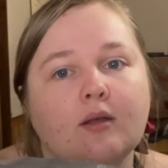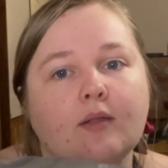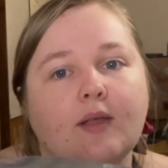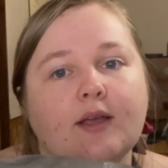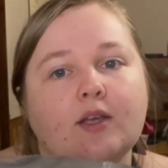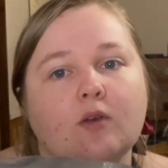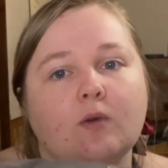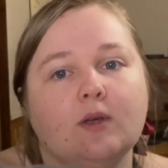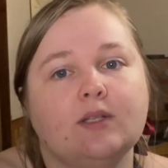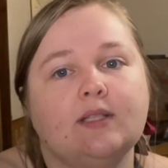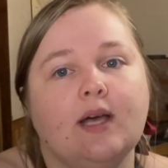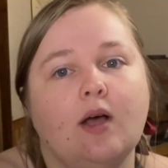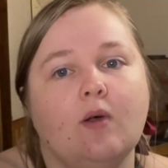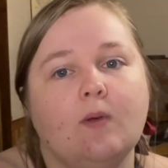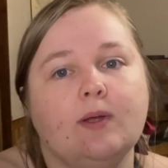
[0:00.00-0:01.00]
like, you can
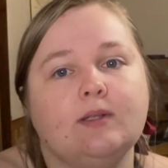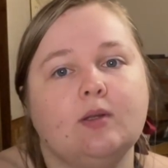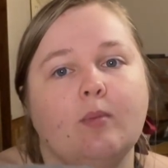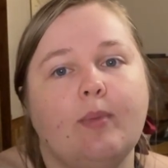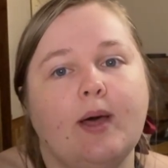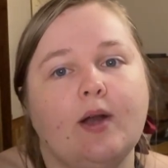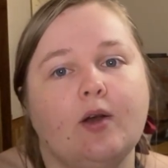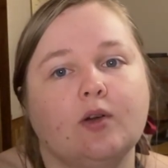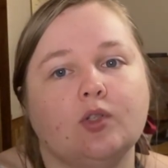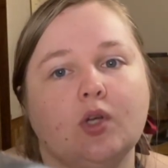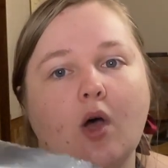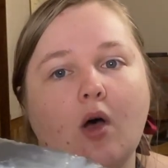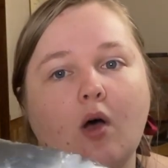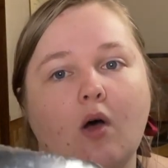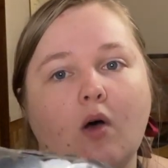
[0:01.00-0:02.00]
tell it's a better
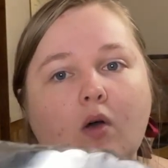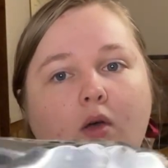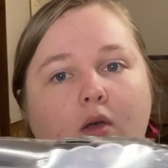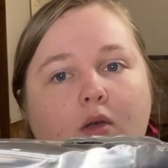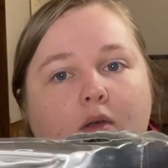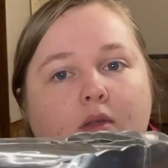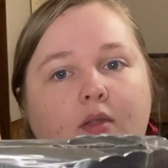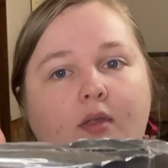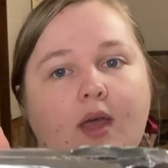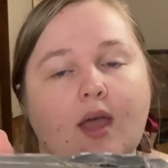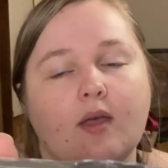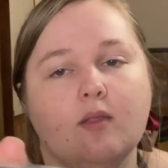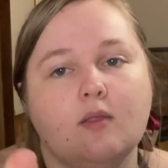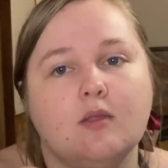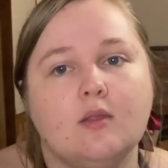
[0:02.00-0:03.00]
tong
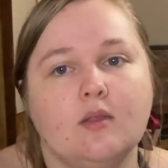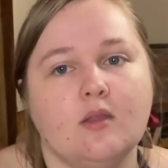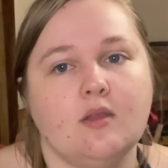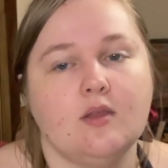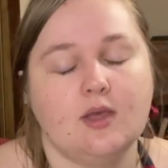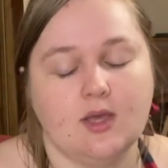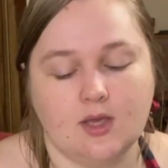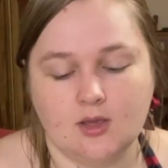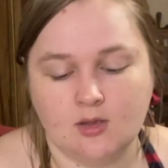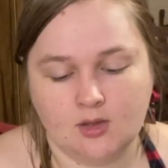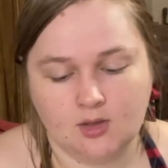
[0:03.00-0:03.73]
than the